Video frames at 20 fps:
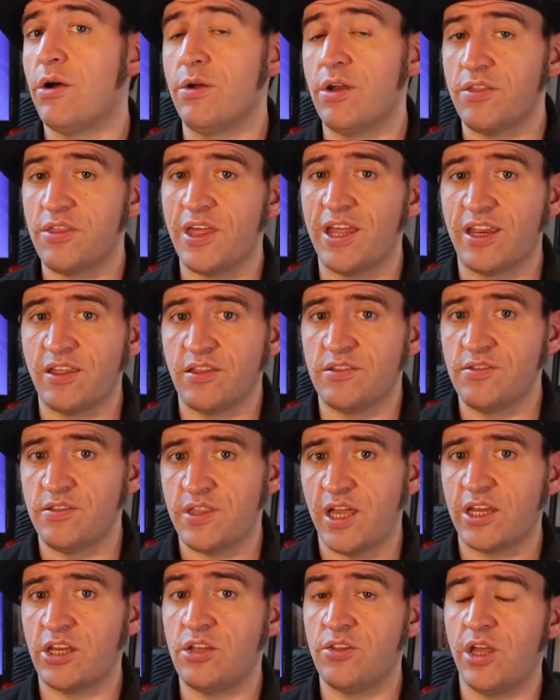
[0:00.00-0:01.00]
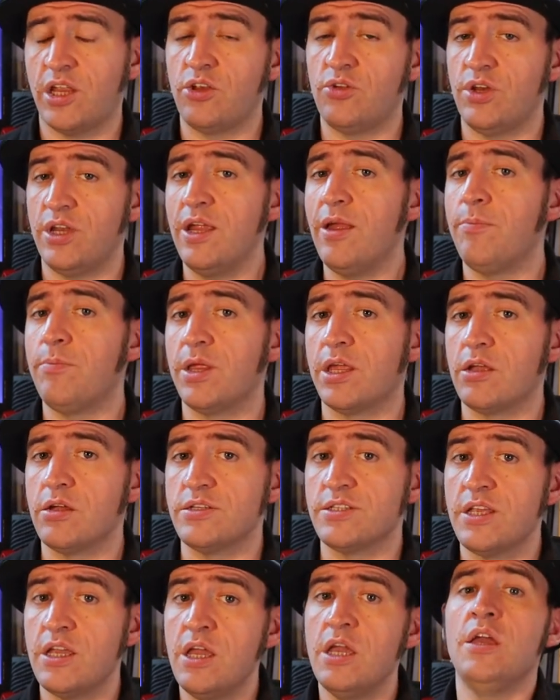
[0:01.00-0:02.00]
out and a thank you to him,
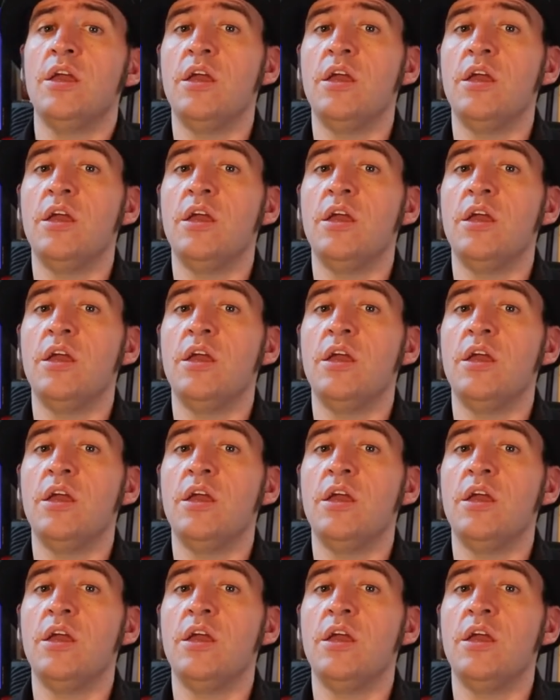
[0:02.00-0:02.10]
because